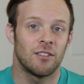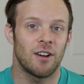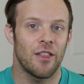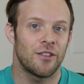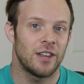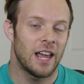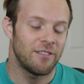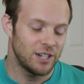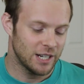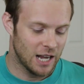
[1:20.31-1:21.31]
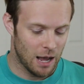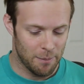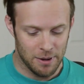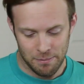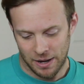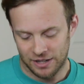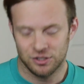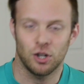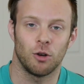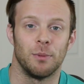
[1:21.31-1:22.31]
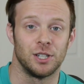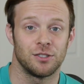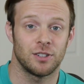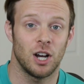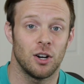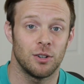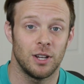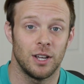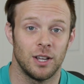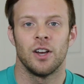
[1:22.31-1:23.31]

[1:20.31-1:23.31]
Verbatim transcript: rather than having to copy and paste a whole bunch of code.